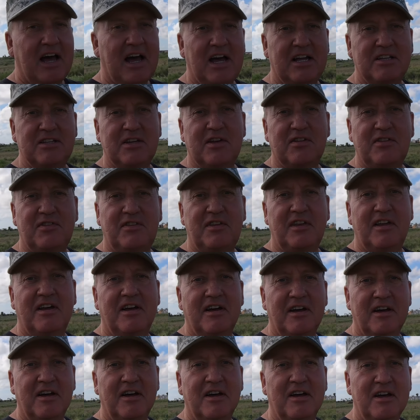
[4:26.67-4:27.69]
I just
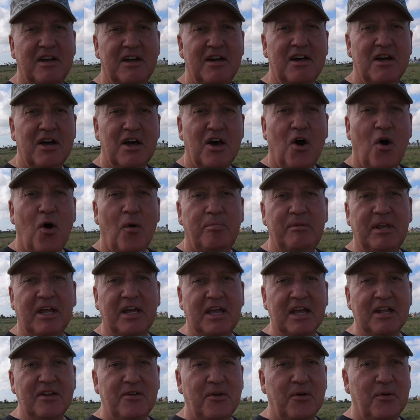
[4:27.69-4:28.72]
hope they
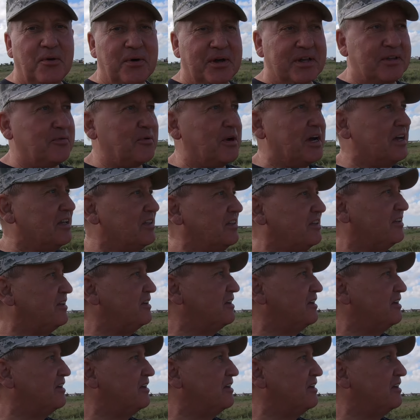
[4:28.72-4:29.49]
can do it, right?